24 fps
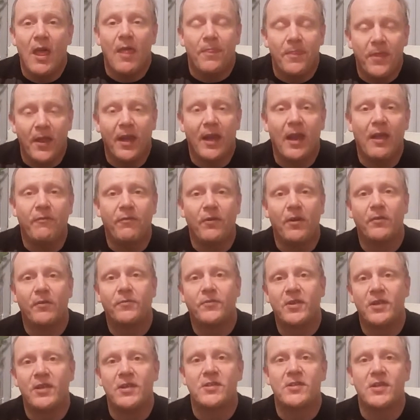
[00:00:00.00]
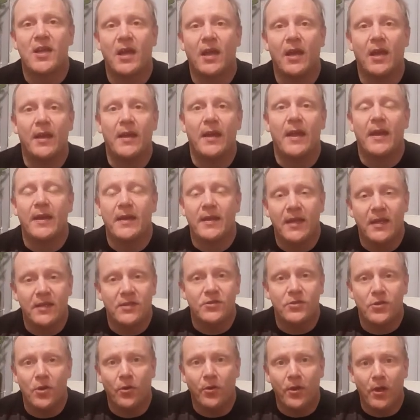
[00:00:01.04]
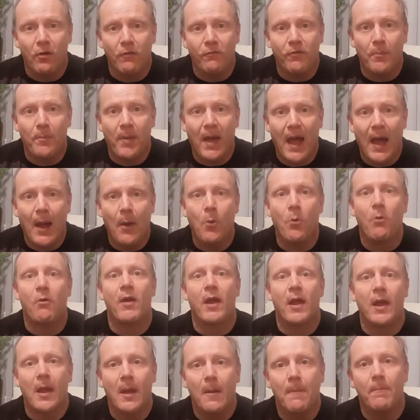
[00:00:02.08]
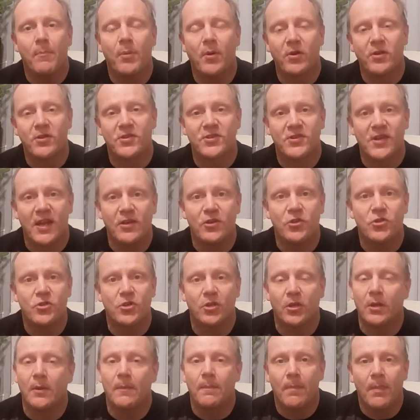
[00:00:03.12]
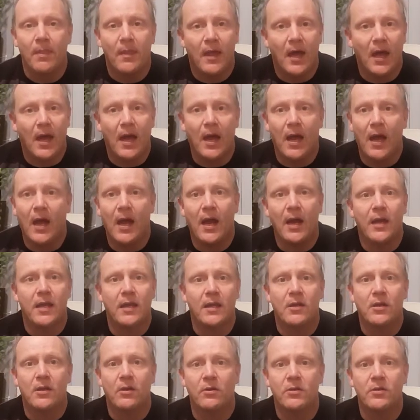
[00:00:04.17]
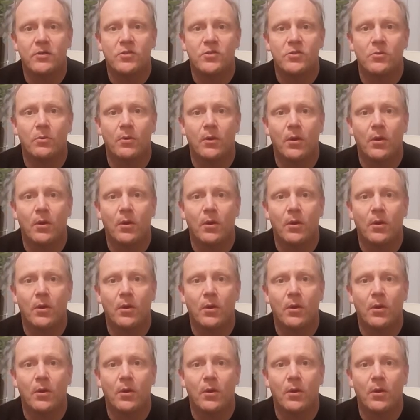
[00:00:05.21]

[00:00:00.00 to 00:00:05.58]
the level of detail in it is not overpowering, but essential. And it guides you